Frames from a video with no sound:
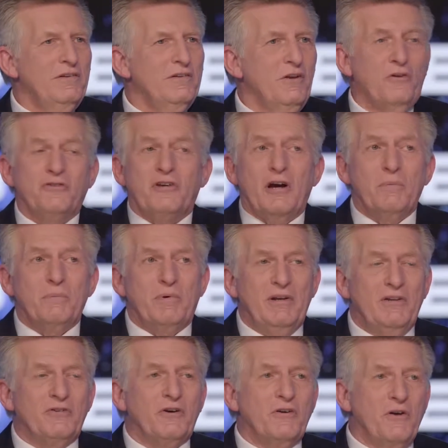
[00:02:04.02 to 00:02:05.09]
those
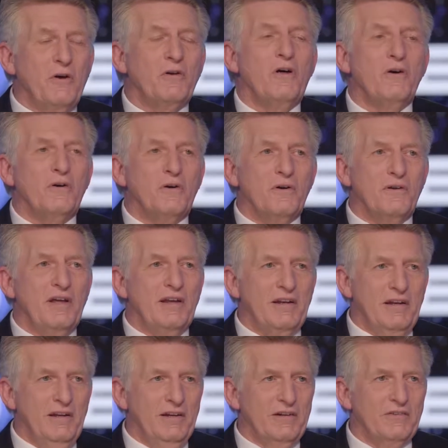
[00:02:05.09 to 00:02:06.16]
companies are no longer on that
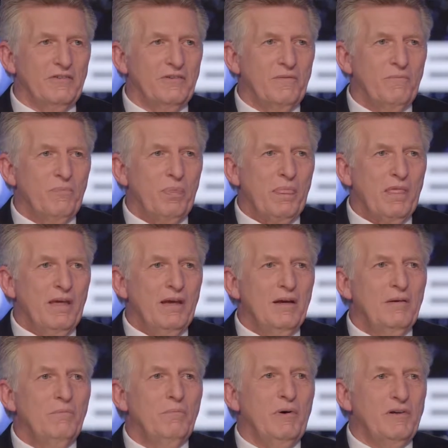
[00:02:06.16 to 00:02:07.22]
list,
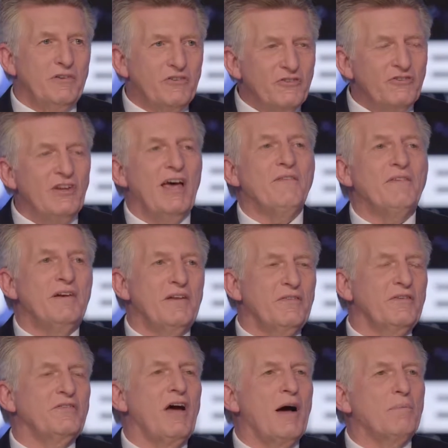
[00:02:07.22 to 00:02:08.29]
but 7 of
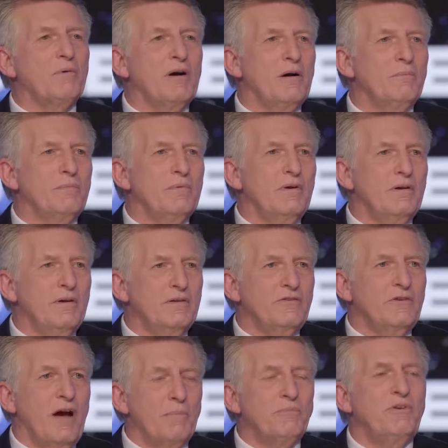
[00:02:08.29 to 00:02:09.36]
the
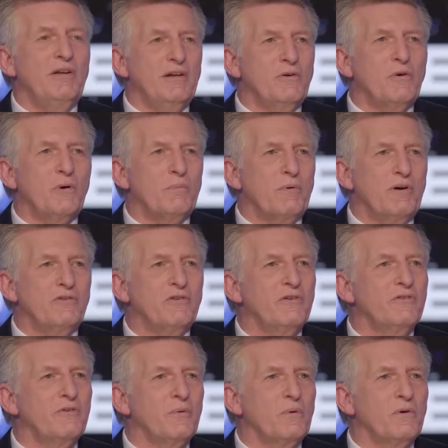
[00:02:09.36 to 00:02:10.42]
top 10
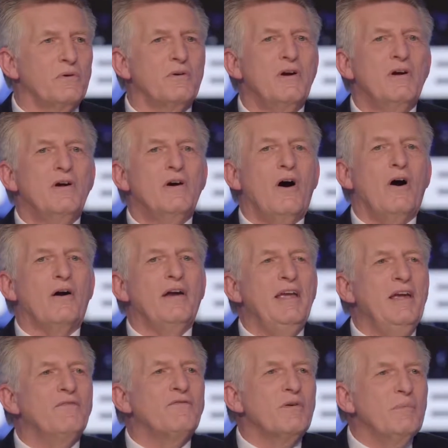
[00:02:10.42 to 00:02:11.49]
corporations in the world are
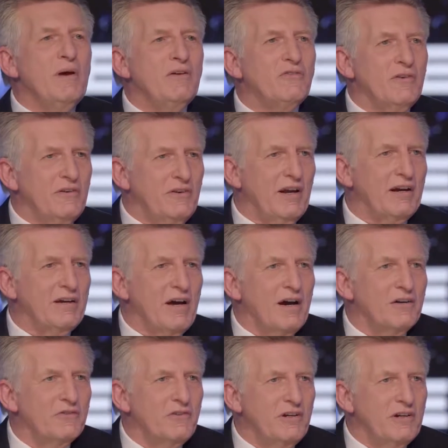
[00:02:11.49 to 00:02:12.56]
information
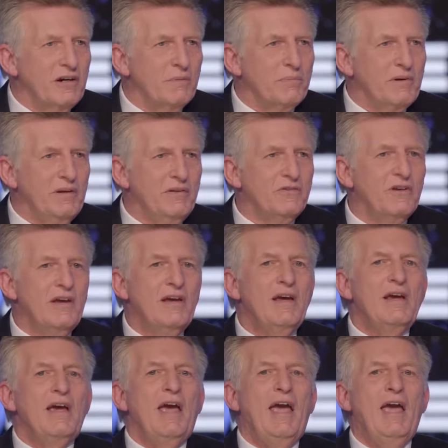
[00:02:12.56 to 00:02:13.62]
technology companies,
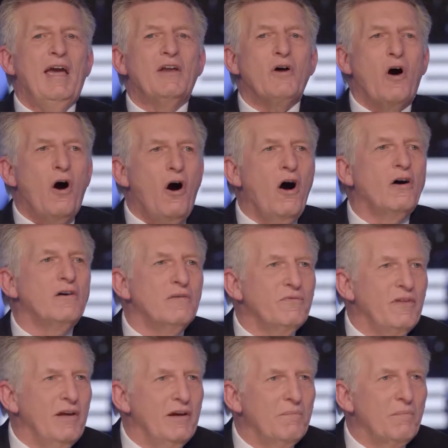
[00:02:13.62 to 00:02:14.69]
and all of
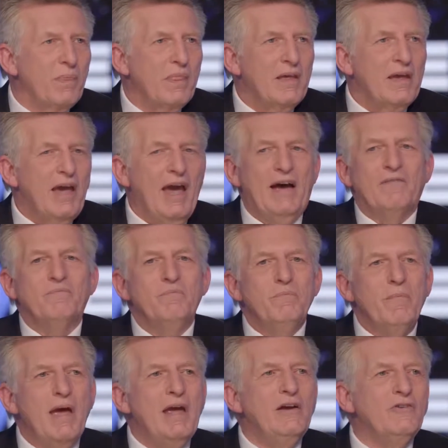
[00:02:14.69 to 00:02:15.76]
them have
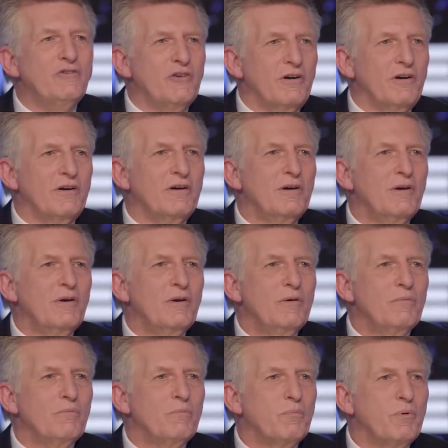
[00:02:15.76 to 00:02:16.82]
major
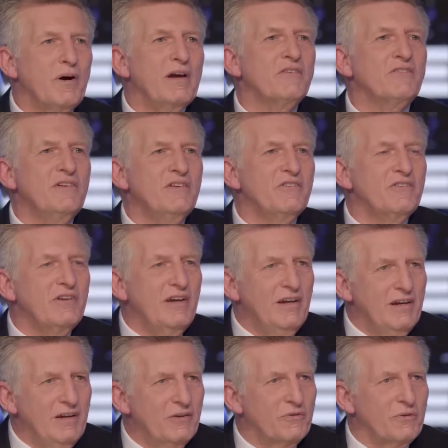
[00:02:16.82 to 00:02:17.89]
presence
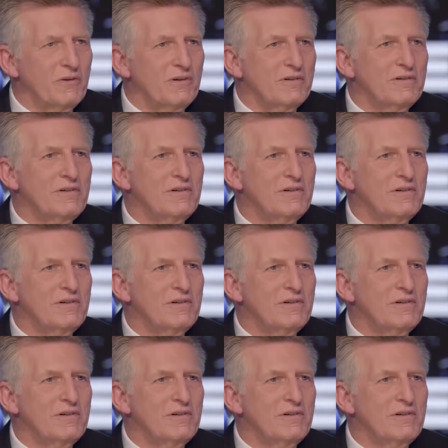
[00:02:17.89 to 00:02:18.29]
in Israel.